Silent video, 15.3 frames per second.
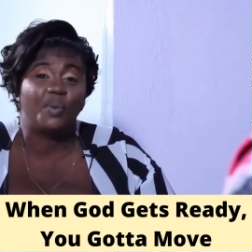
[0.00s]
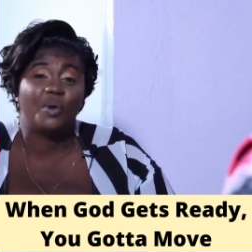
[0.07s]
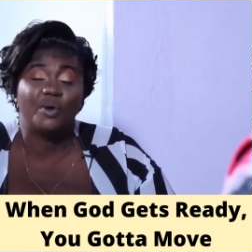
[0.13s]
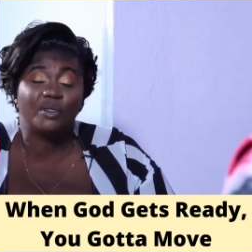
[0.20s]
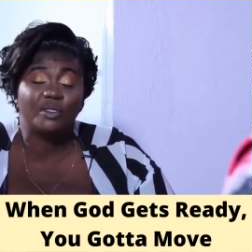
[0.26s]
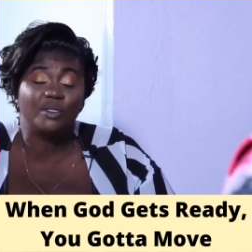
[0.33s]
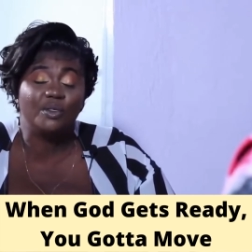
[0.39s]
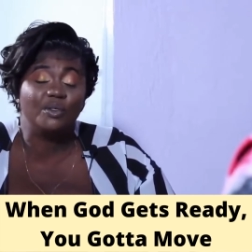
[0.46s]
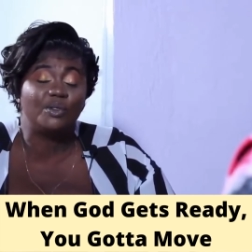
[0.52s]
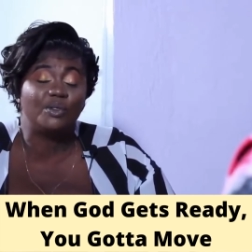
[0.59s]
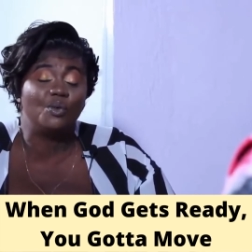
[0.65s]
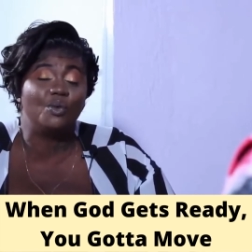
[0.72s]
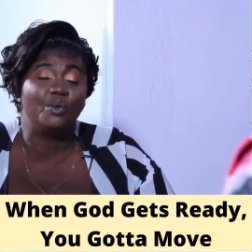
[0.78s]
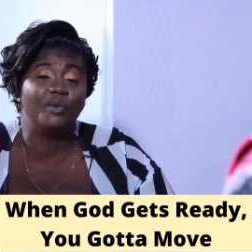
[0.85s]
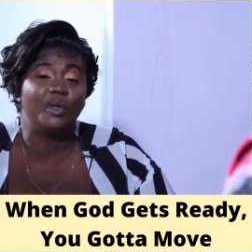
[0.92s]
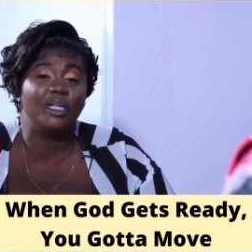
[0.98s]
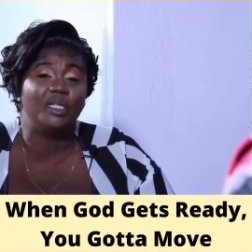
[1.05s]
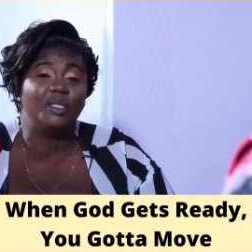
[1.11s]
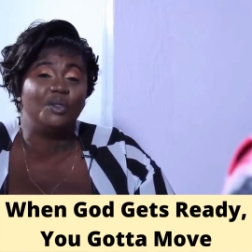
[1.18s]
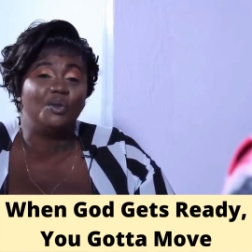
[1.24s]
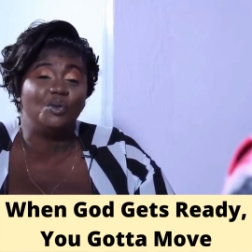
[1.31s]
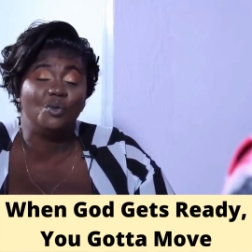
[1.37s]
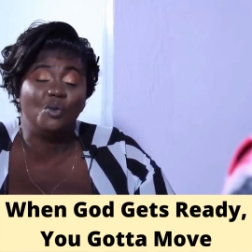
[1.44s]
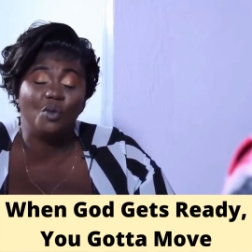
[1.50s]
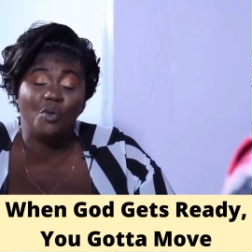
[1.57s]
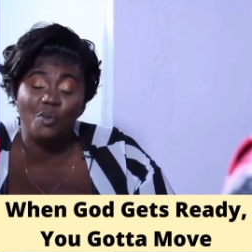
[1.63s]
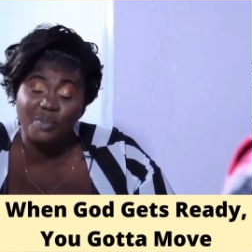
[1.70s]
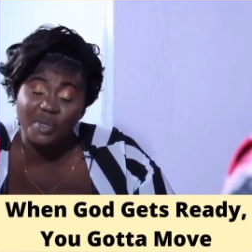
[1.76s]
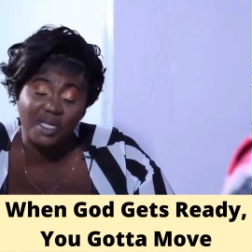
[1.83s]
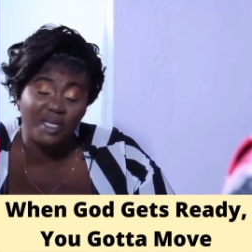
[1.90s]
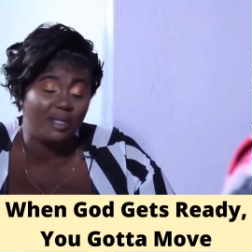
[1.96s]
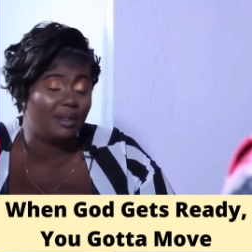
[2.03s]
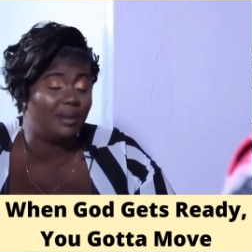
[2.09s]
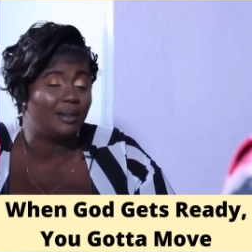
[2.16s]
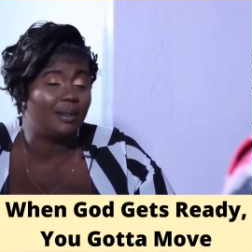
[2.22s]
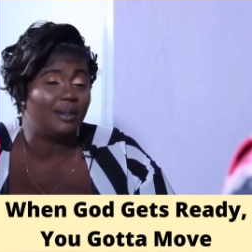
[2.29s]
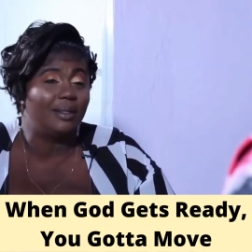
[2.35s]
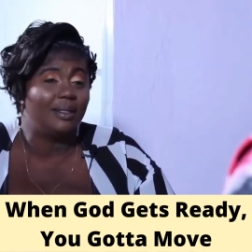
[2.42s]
Persons who really know me